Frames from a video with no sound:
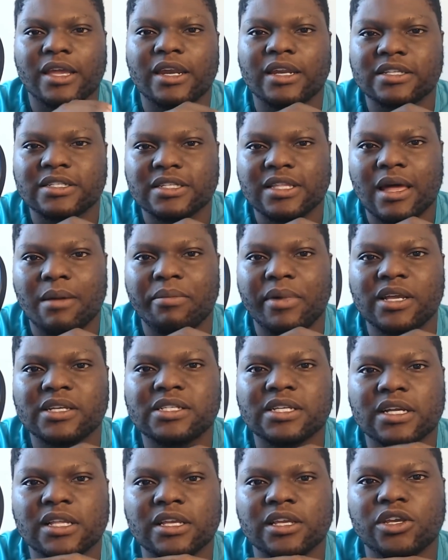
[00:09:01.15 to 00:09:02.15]
into that.
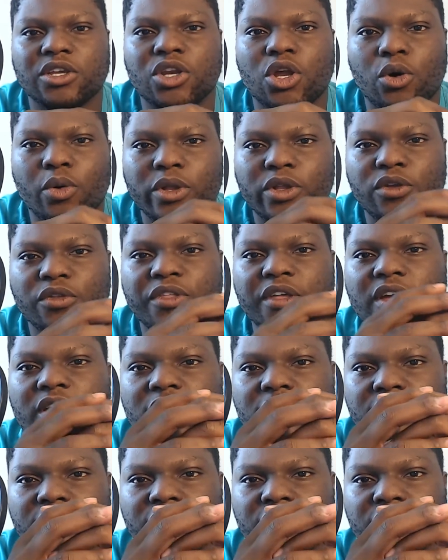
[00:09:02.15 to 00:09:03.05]
Basically, when you think of